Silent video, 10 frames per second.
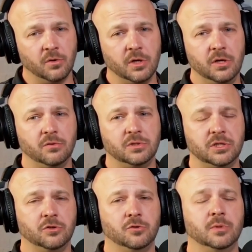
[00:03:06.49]
Go to
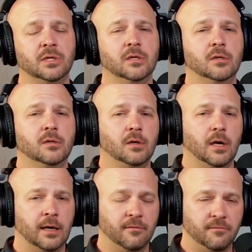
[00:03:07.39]
YouTube,
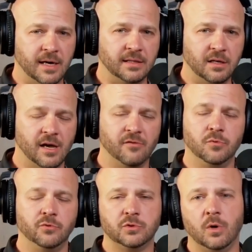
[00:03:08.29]
find the
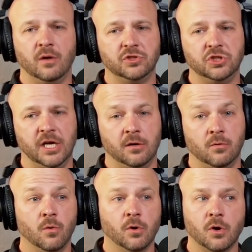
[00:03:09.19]
Life Moves Wealth
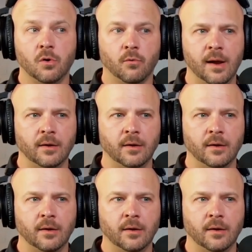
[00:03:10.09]
channel, or go